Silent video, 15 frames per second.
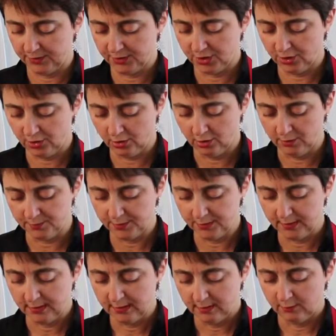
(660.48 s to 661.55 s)
the top.
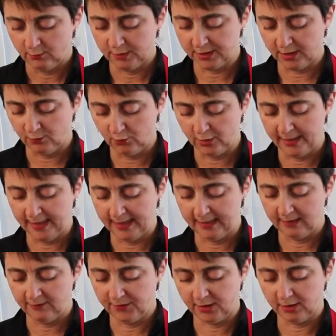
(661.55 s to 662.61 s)
We don't want
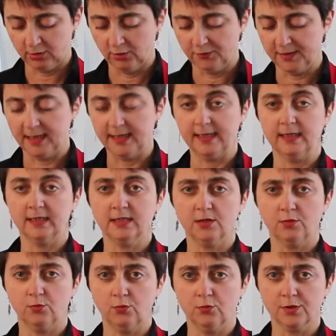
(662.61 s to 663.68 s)
any of the cloth getting into
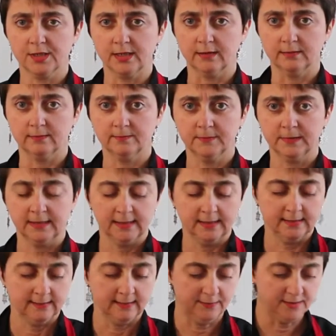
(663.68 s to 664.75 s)
the water.
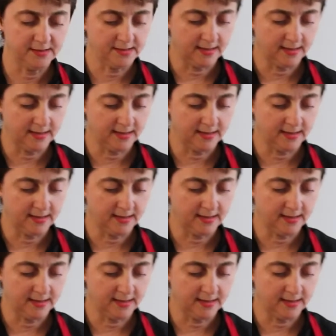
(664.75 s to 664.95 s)
Now this